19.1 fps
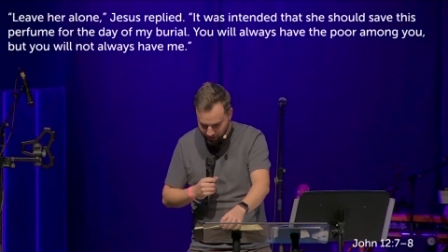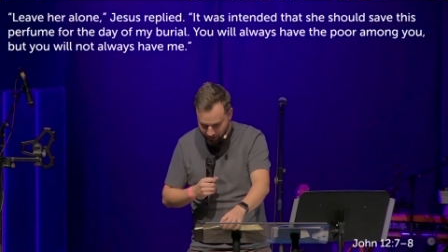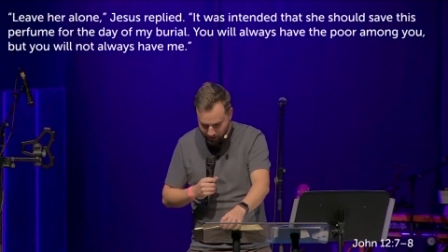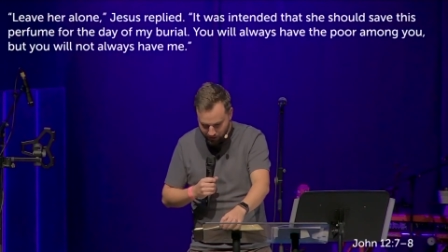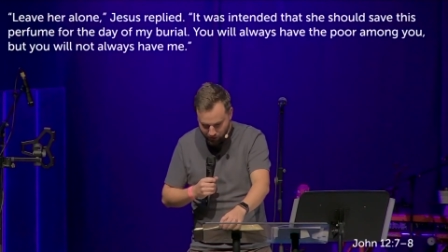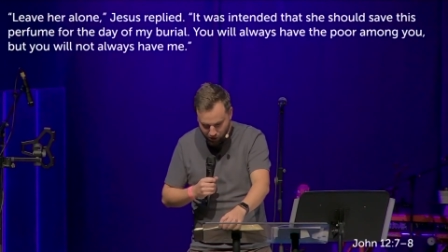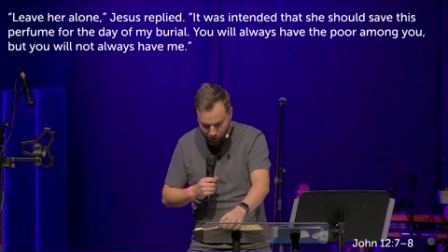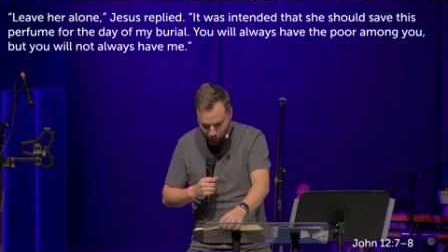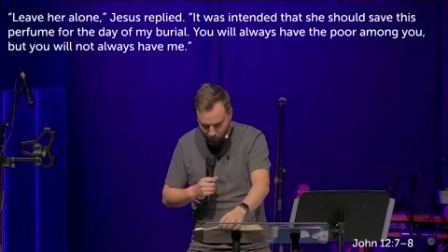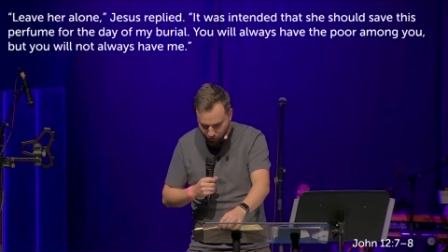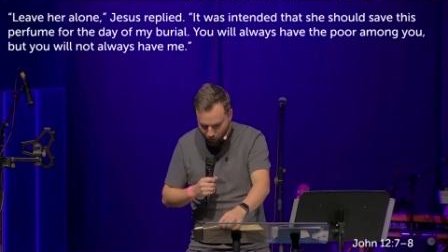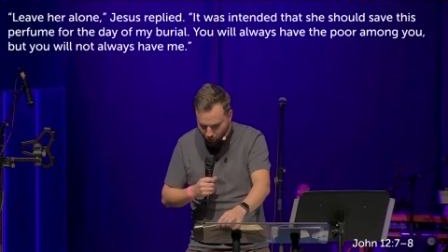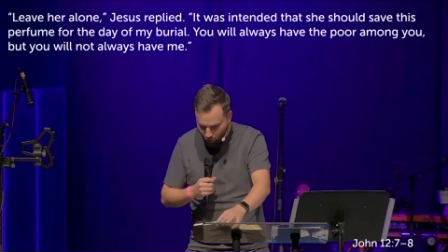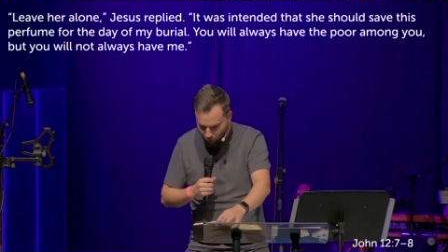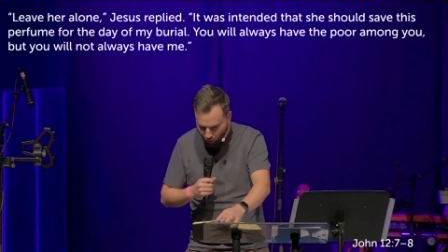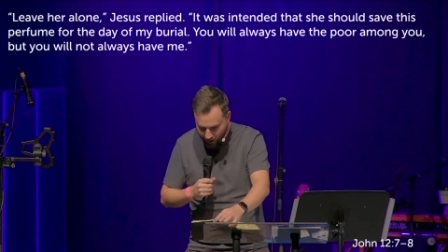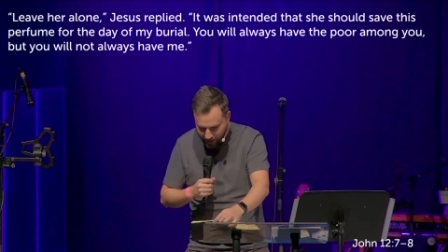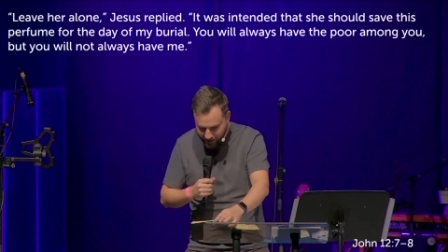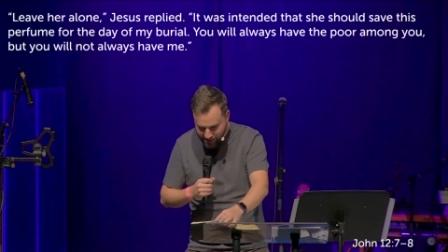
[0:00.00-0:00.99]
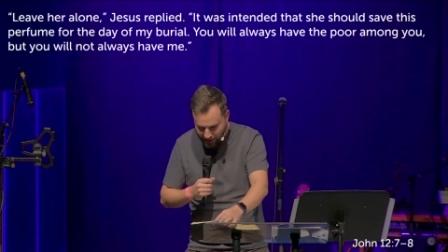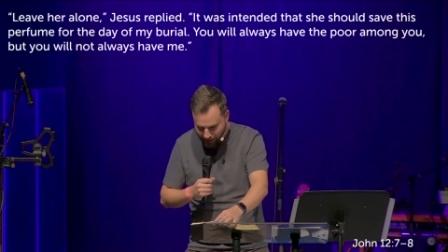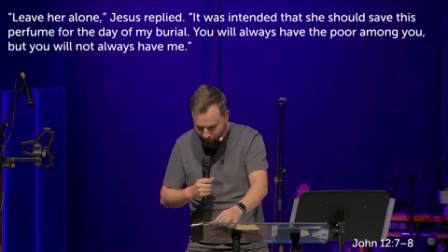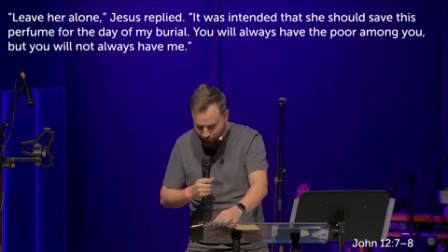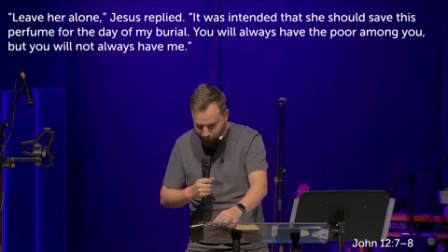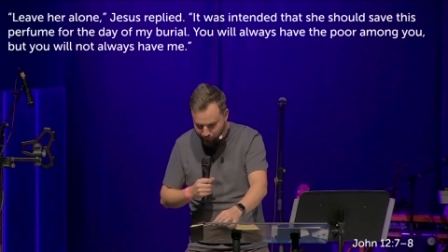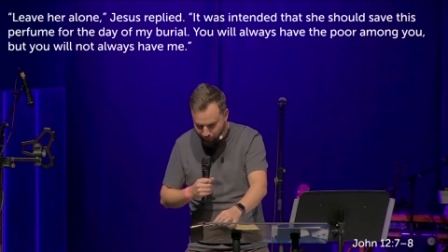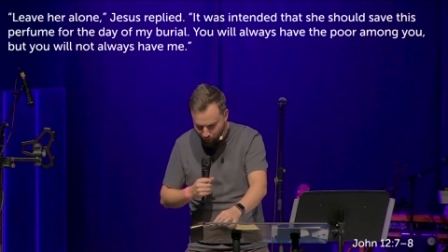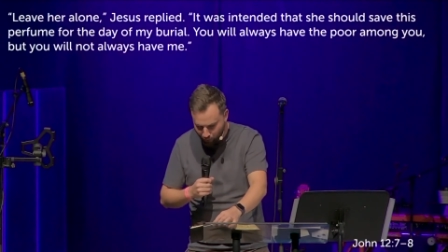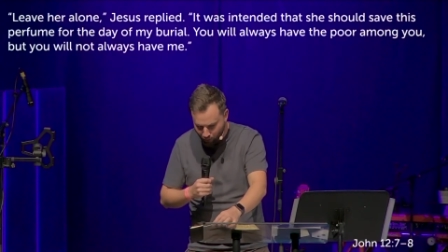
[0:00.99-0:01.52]
You will always have the
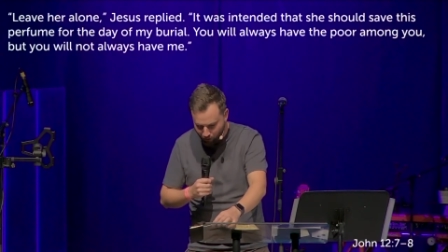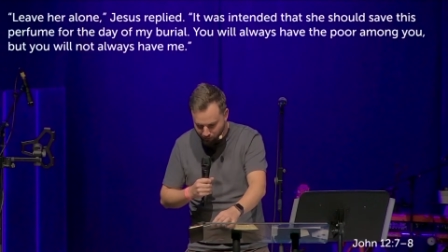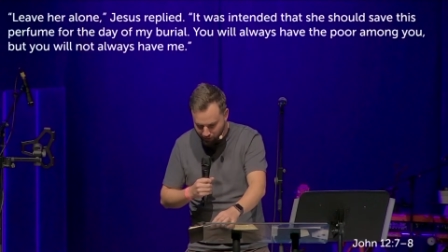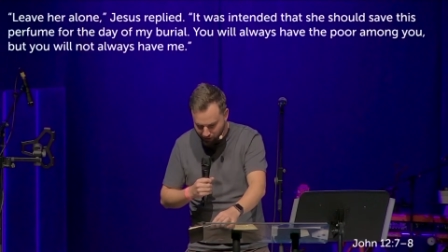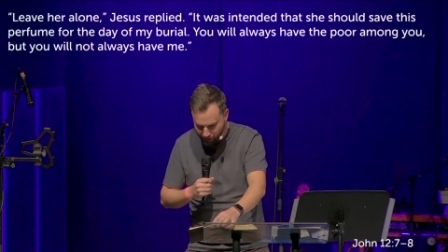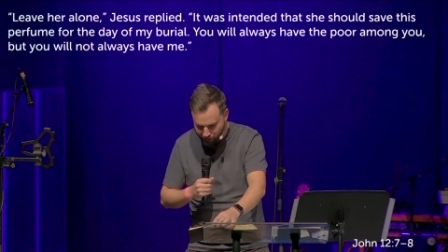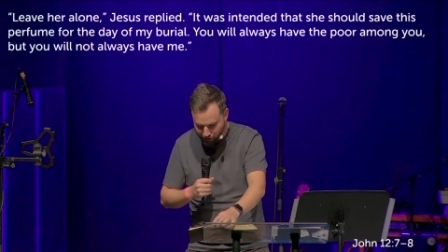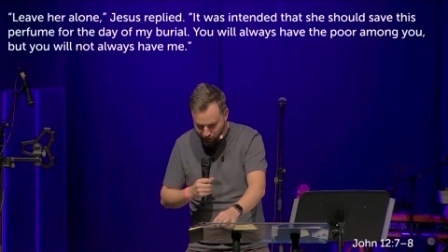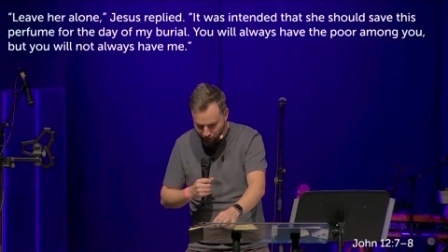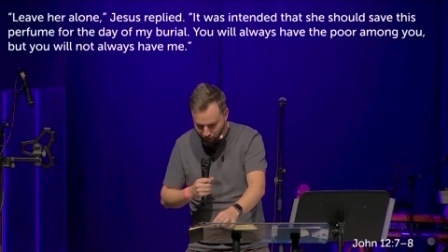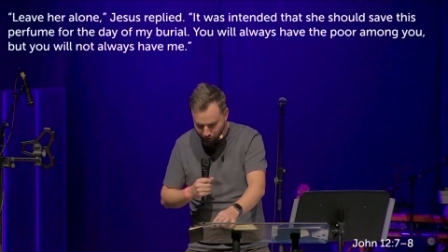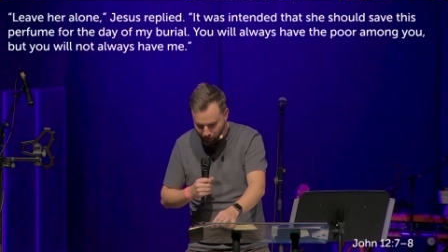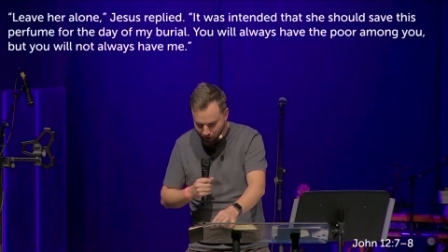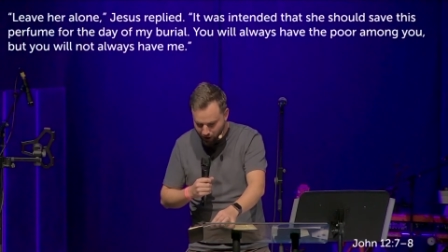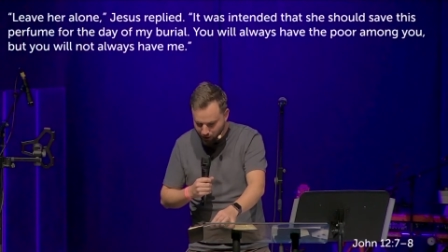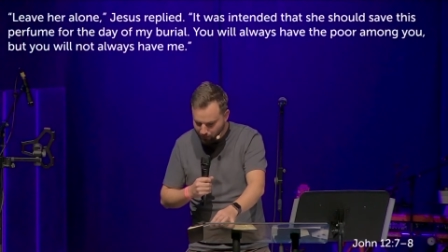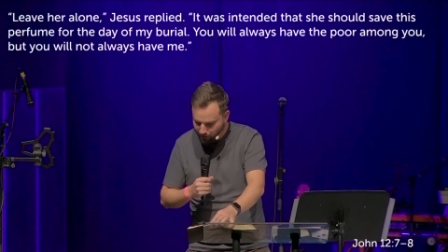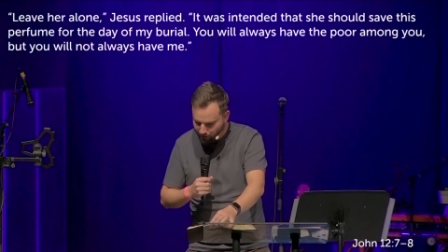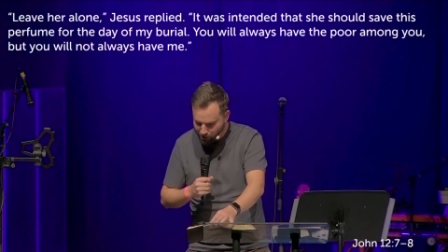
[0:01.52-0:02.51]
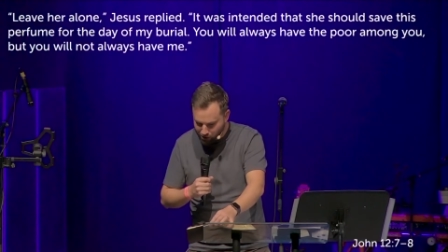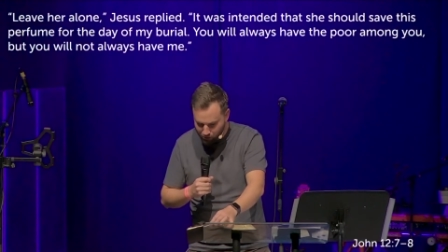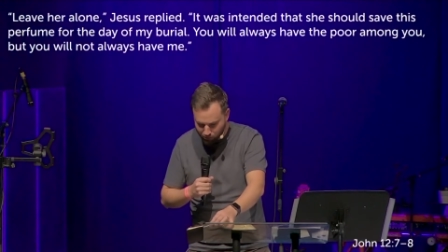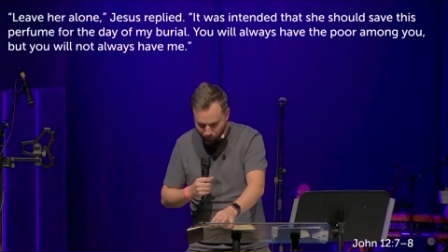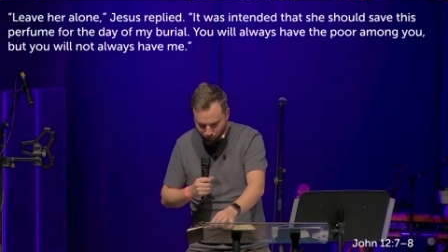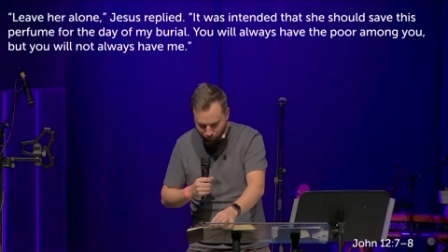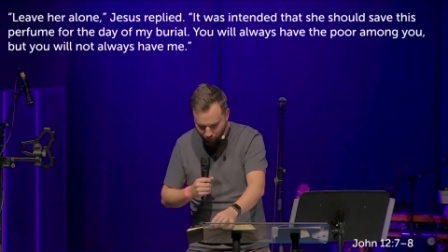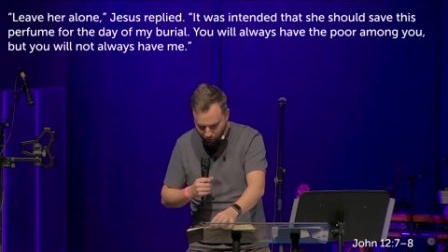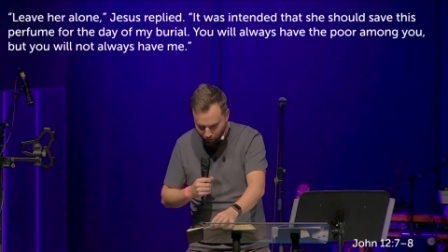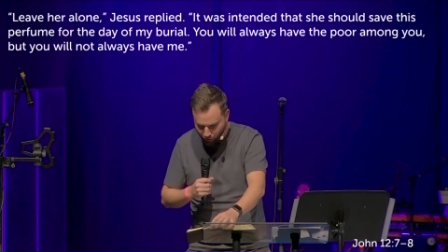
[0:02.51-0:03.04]
poor among you, but you will
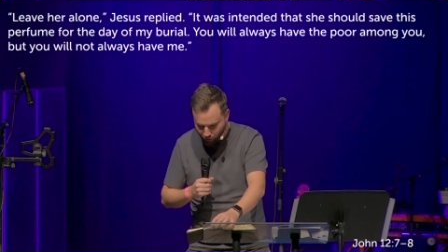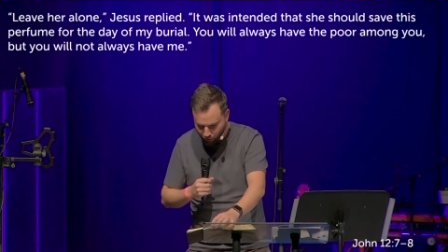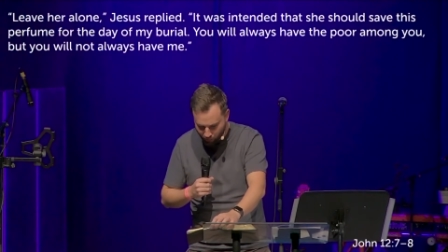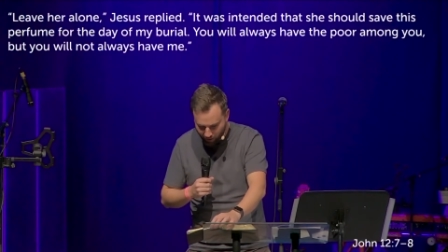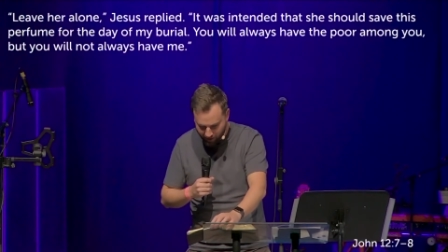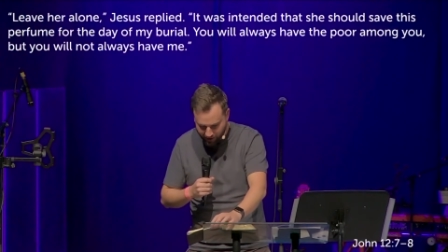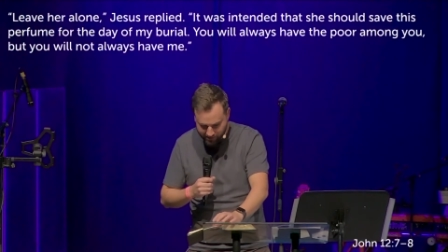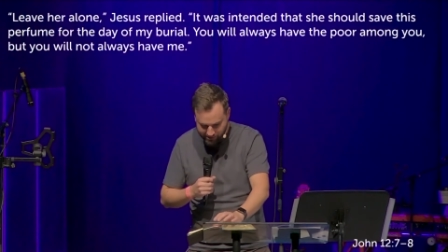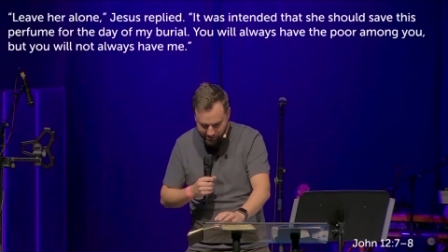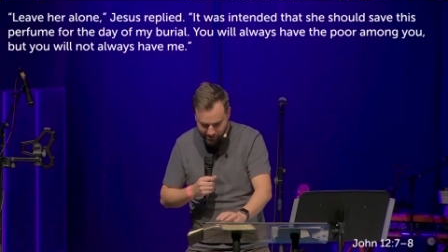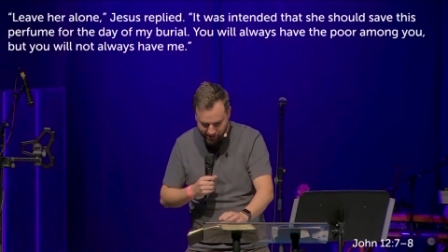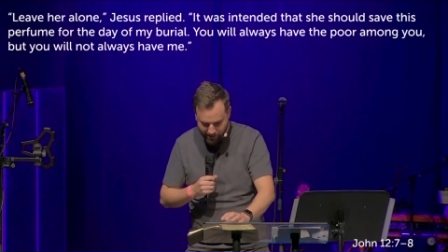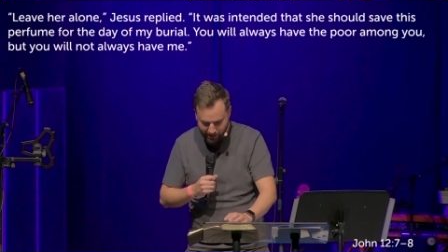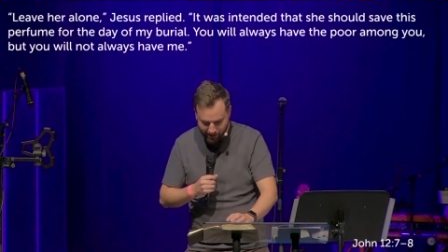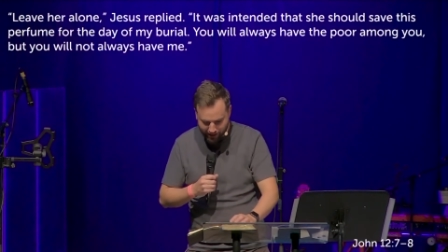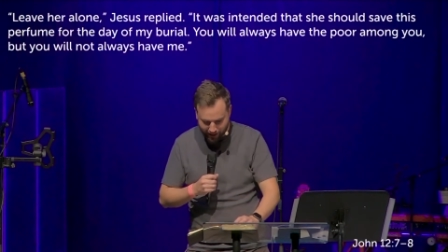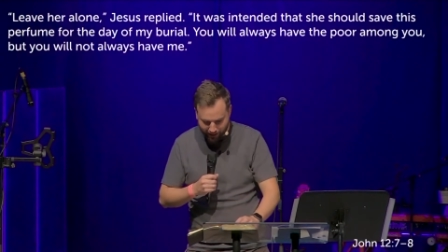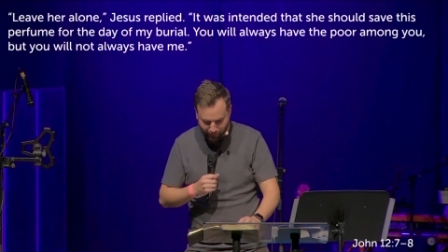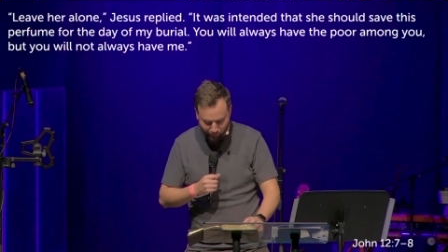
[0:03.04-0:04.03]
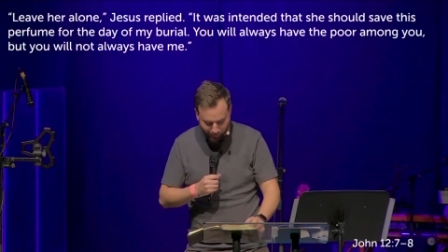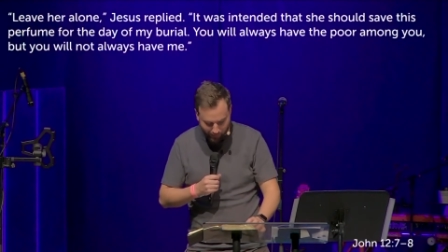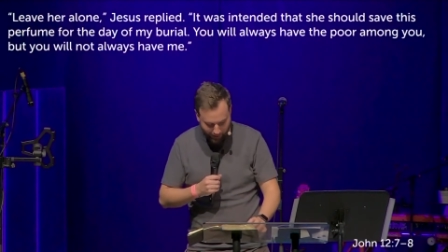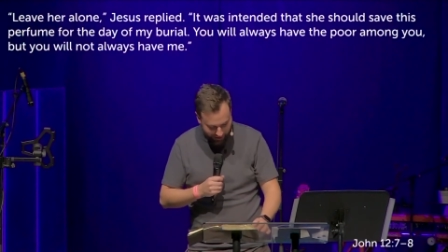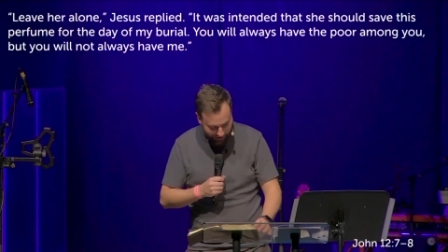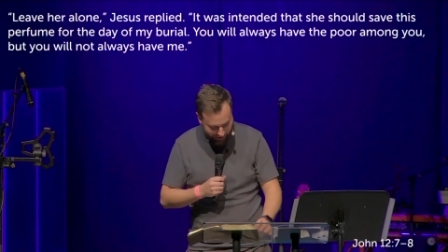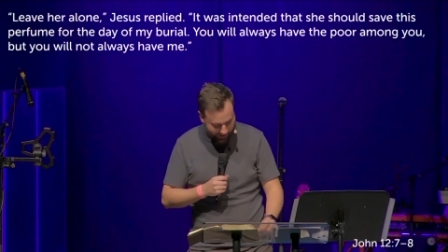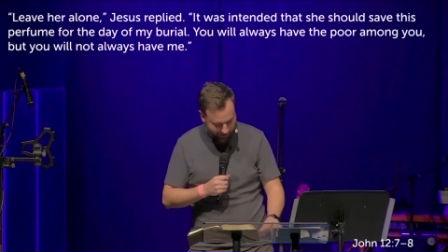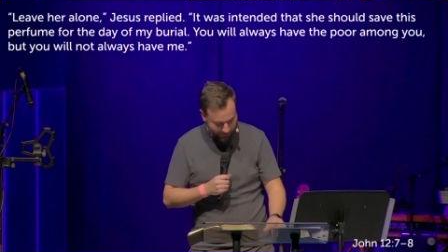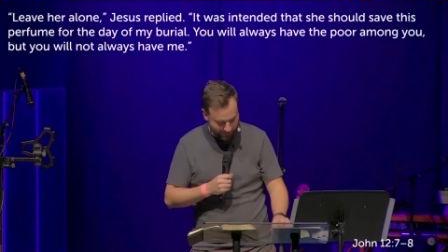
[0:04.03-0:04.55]
not always have me.